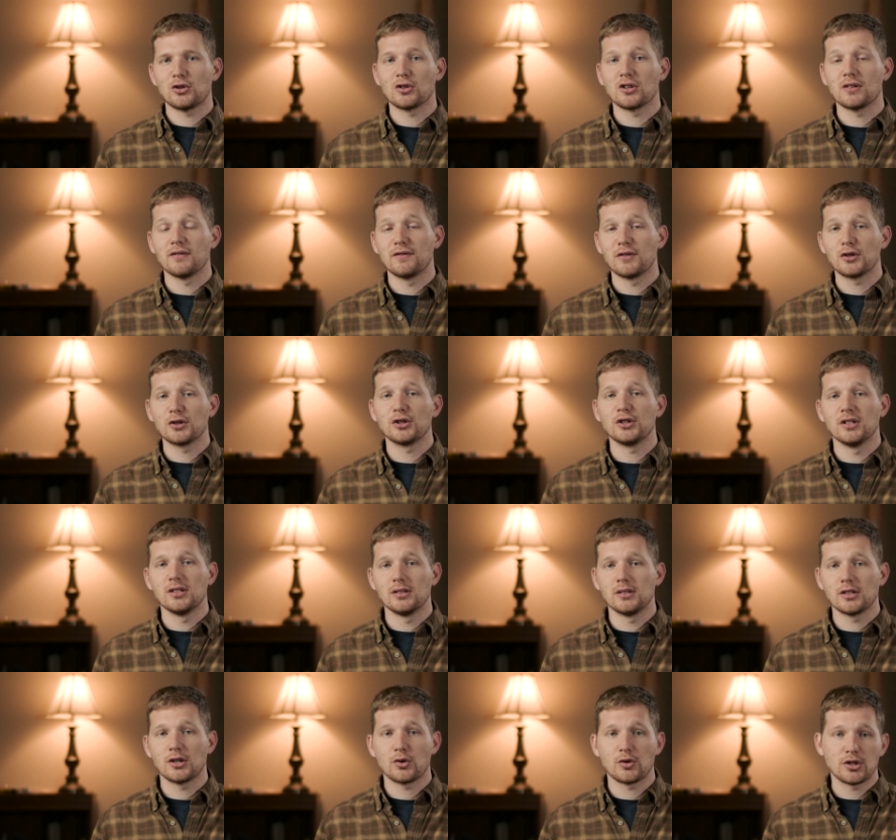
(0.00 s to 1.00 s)
her
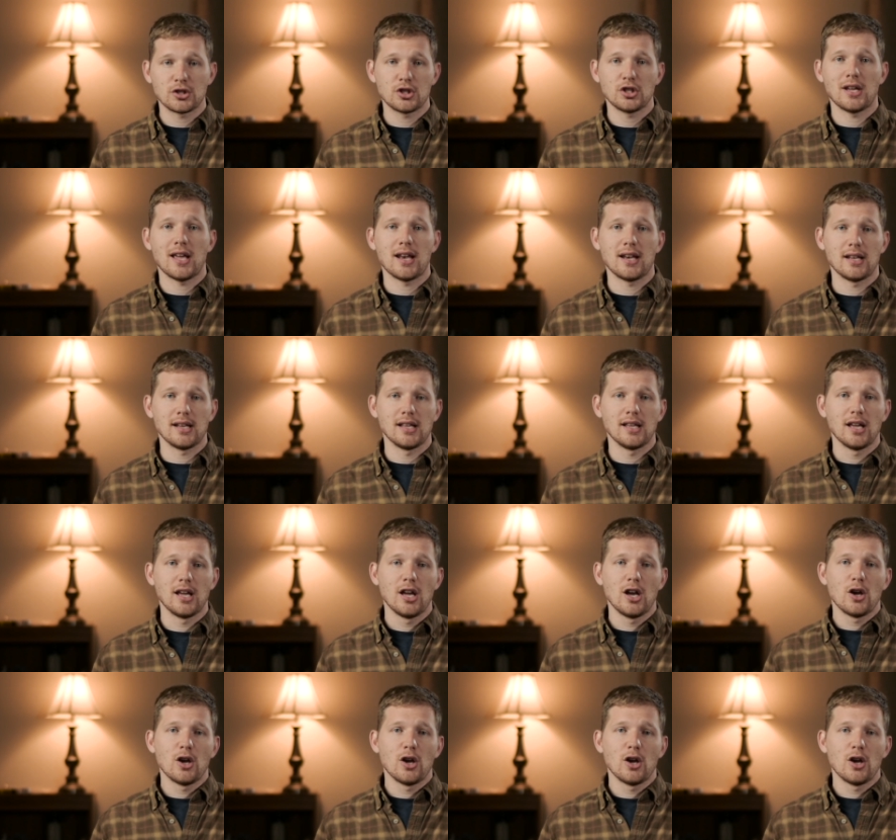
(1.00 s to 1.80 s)
conversion to Christianity